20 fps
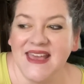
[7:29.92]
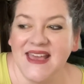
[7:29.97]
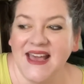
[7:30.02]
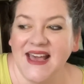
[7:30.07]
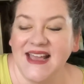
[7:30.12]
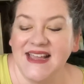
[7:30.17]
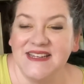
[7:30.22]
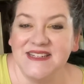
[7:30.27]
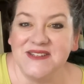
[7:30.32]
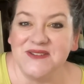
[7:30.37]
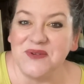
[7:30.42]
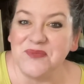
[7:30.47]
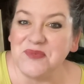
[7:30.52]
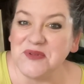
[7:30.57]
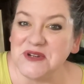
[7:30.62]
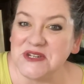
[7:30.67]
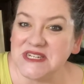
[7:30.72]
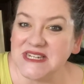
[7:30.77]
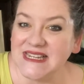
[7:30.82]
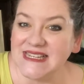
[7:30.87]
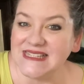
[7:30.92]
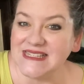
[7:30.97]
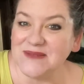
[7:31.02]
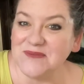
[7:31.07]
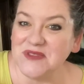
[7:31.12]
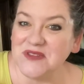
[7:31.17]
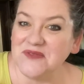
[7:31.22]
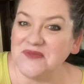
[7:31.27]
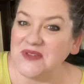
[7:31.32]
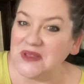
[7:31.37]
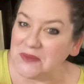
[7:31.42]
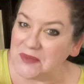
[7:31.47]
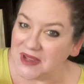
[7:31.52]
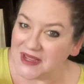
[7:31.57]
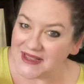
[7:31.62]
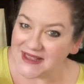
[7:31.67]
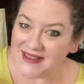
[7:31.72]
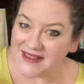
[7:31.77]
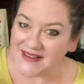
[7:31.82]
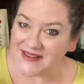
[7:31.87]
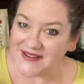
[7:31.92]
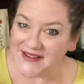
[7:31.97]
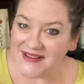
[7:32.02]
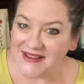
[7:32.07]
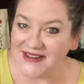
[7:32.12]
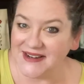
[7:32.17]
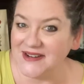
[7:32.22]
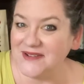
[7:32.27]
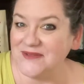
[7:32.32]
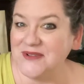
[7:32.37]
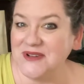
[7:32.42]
I do appreciate some of the feedback I got.